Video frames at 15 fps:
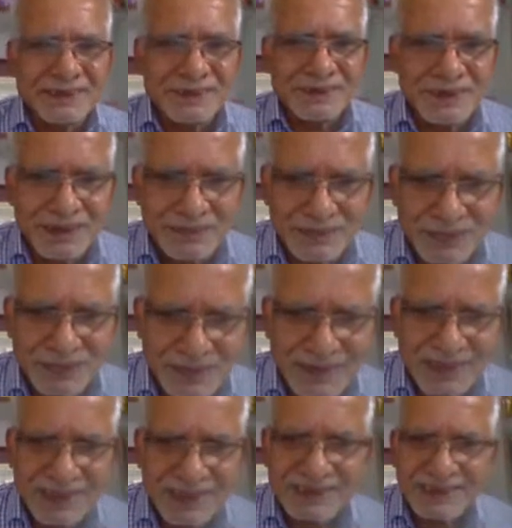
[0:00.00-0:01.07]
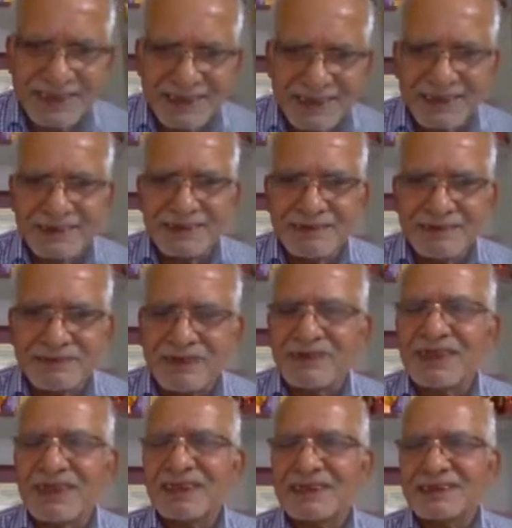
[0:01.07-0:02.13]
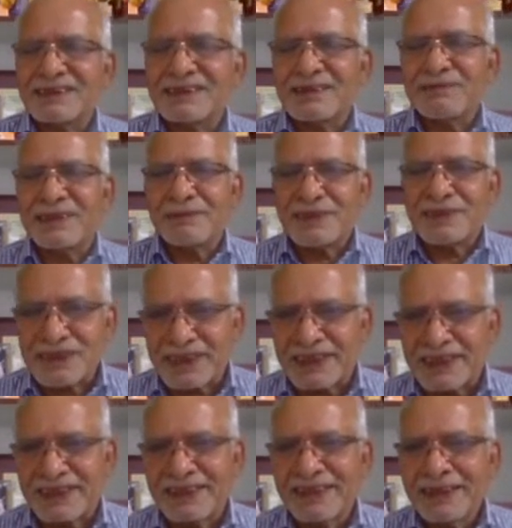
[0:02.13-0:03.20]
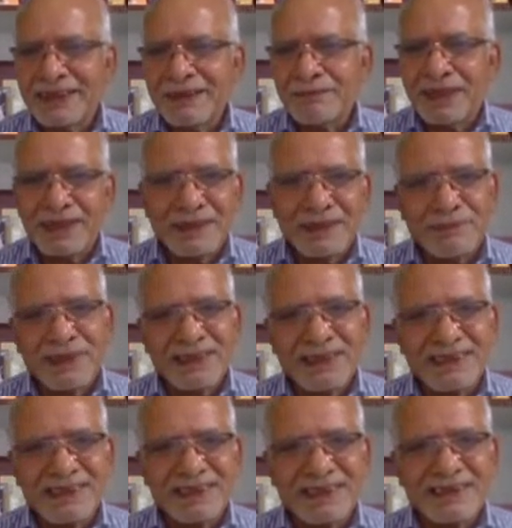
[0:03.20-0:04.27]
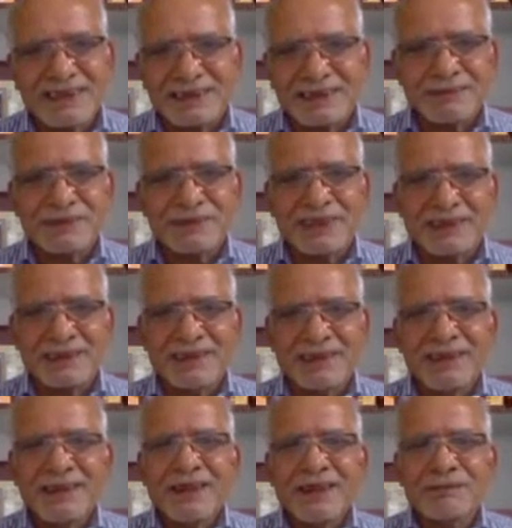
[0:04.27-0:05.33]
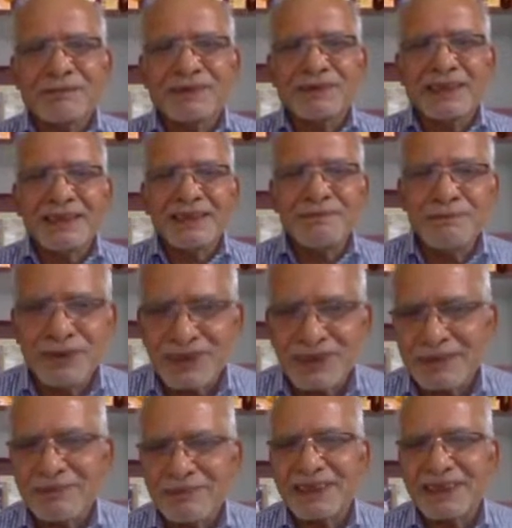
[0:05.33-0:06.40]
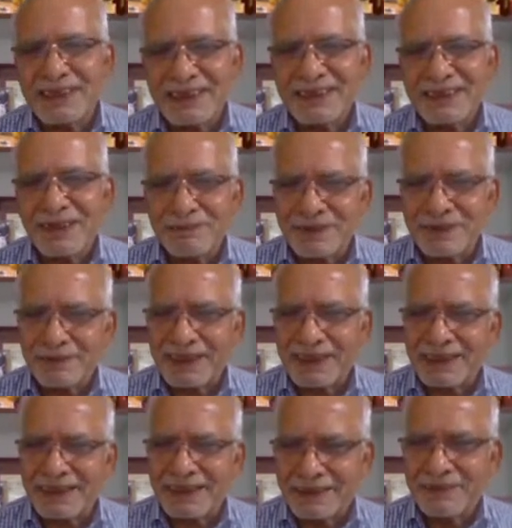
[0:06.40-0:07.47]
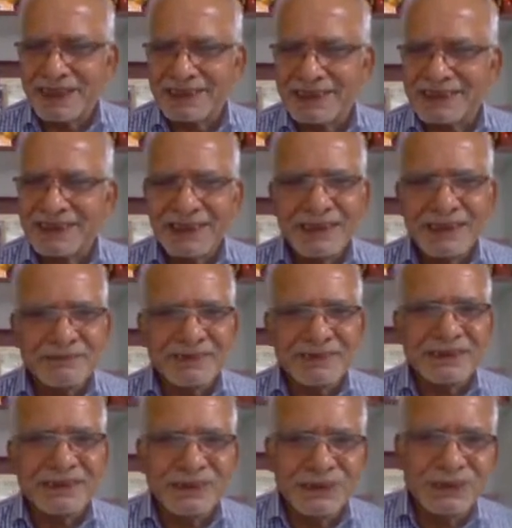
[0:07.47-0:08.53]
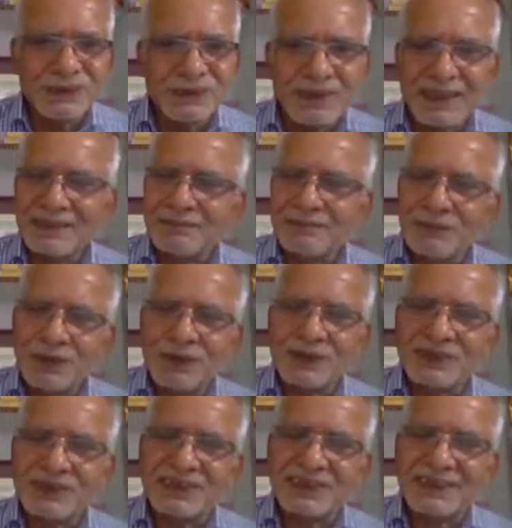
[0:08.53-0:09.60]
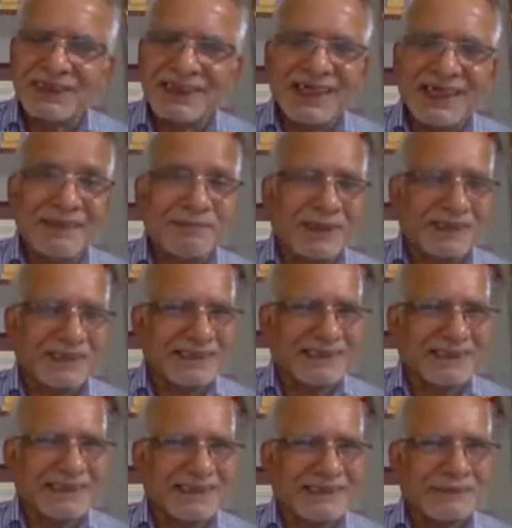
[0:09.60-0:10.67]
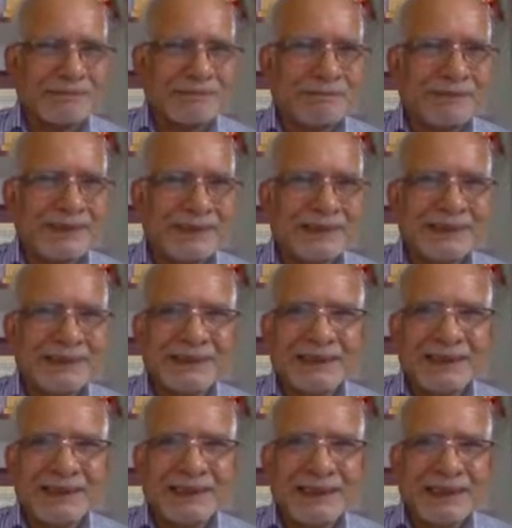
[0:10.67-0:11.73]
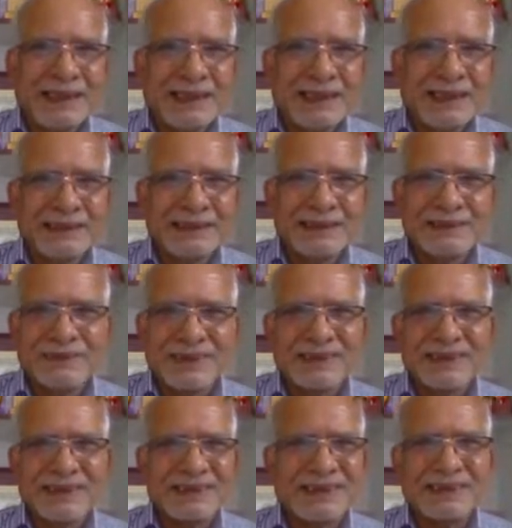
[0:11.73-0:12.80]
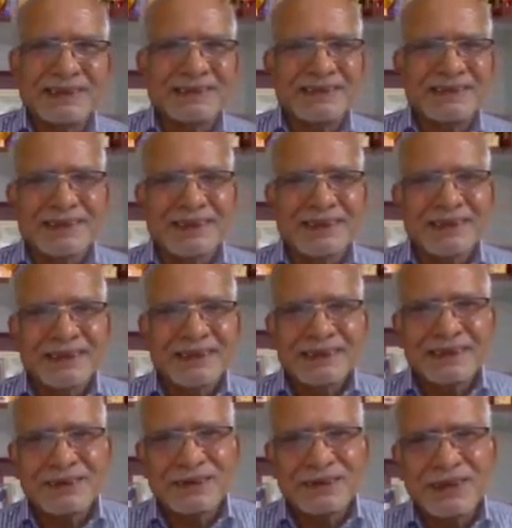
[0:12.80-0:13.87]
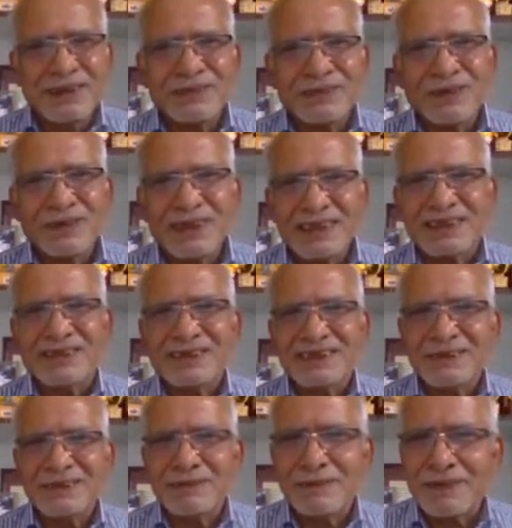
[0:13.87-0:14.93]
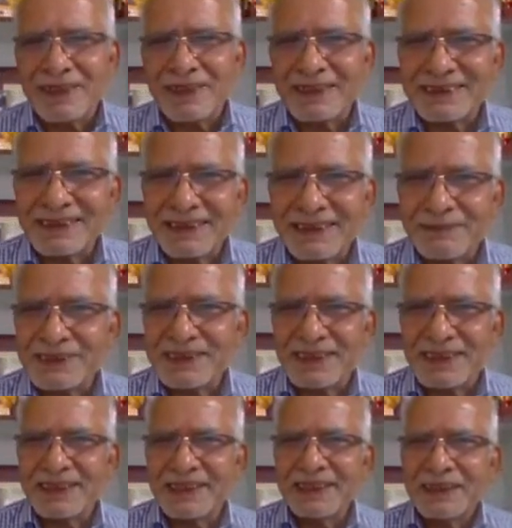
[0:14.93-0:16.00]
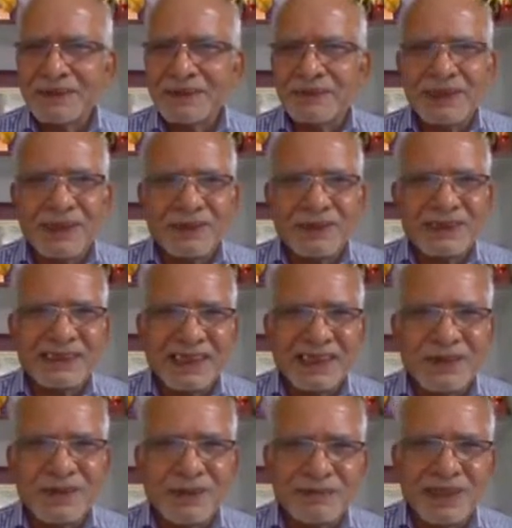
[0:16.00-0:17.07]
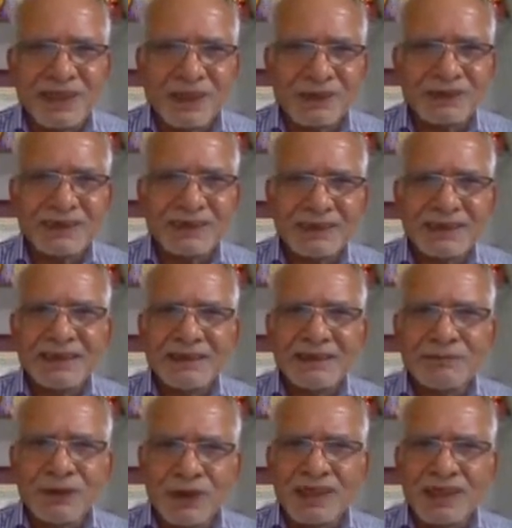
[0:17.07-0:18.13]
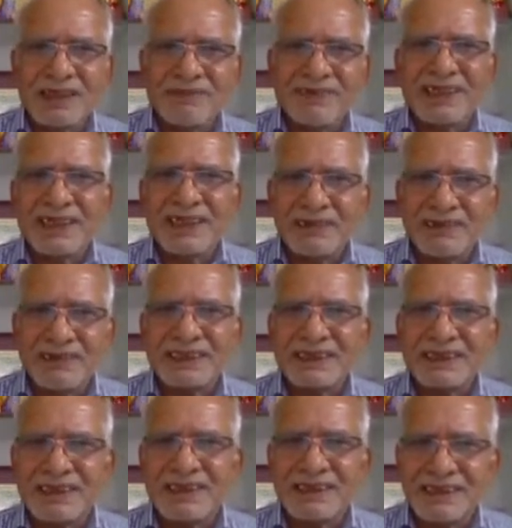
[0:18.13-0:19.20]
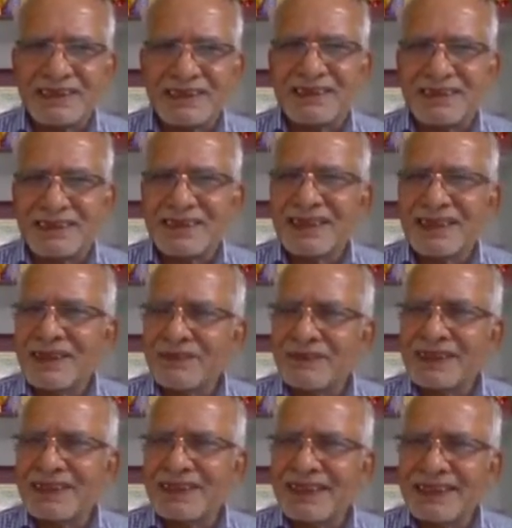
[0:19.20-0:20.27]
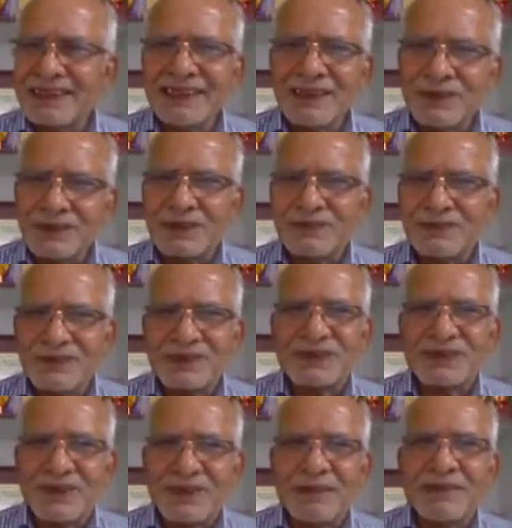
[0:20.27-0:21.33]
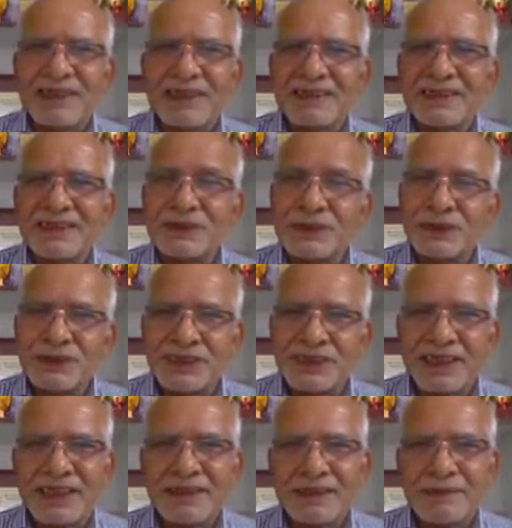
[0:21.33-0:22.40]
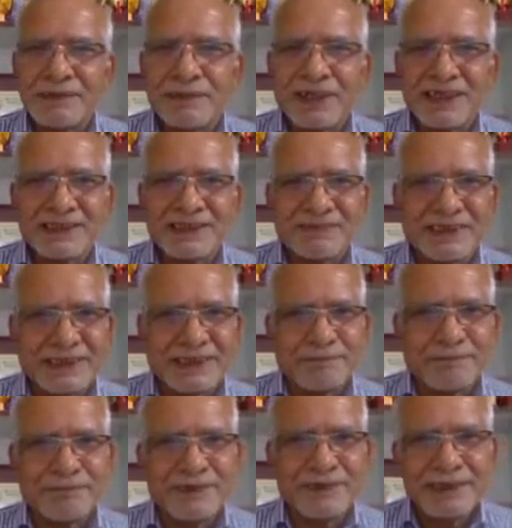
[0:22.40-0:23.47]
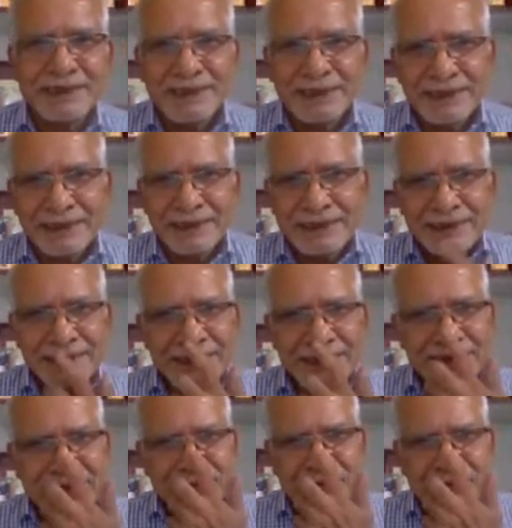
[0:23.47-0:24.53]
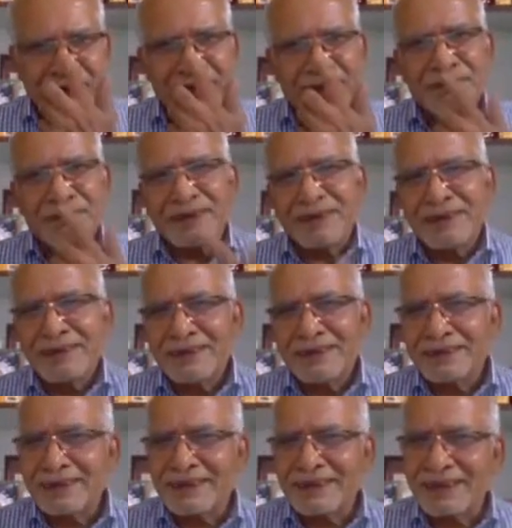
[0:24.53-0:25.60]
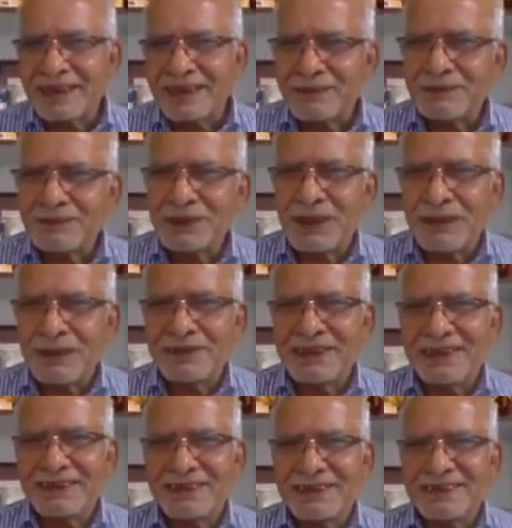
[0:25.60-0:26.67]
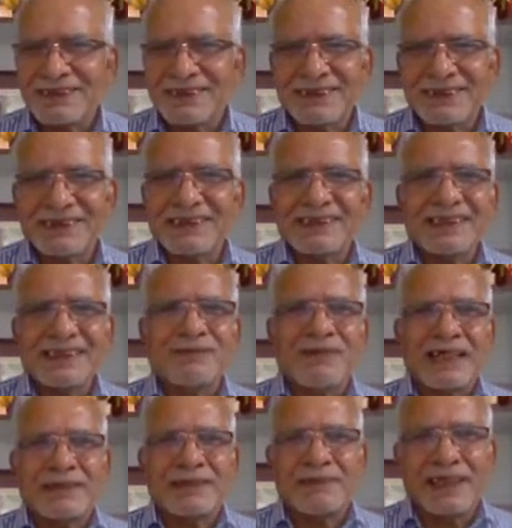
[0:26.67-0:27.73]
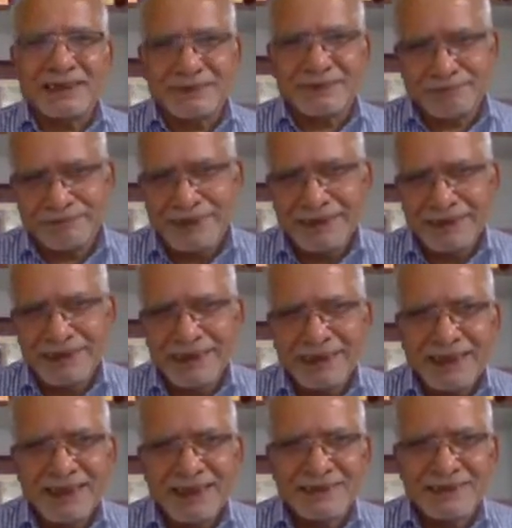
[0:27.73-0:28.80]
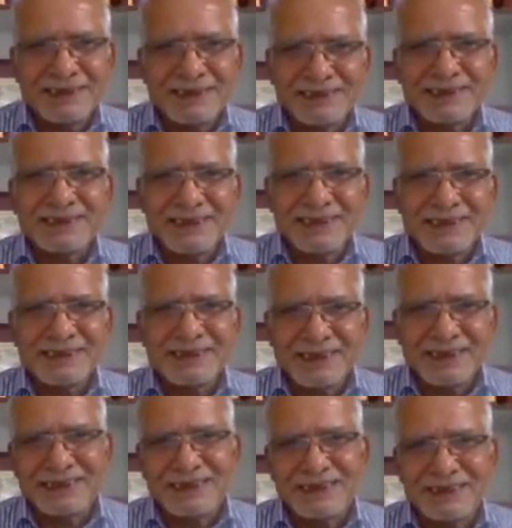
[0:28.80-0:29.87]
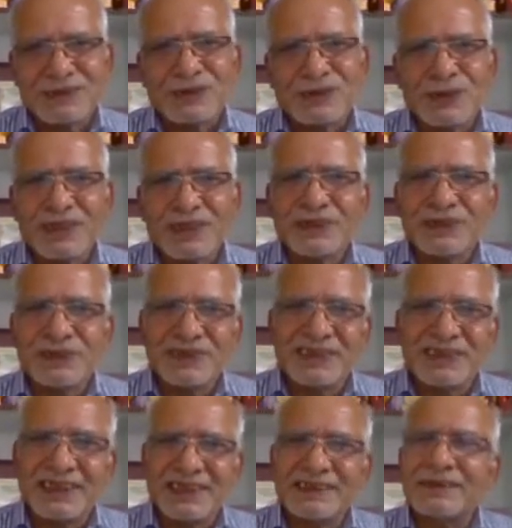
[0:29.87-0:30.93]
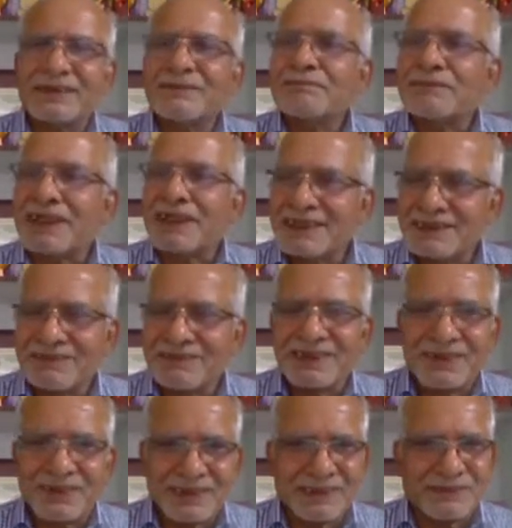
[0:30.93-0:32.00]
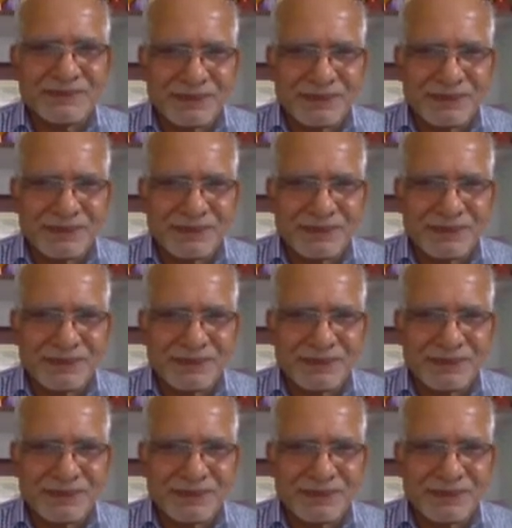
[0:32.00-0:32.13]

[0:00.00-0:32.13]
Rutherford has shaken the foundations of chemistry by replacing its assumption of the immutability of chemical elements with a new and more general hypothesis. And this further said uh, Rutherford deserves Nobel Prize in Chemistry without a shadow of doubt. A more difficult question concerns whether any Rutherford's collaborator should share a prize with him. It is remarkable that none of the nominators, other than Widman, has suggested that the Soddy should share the prize with Rutherford.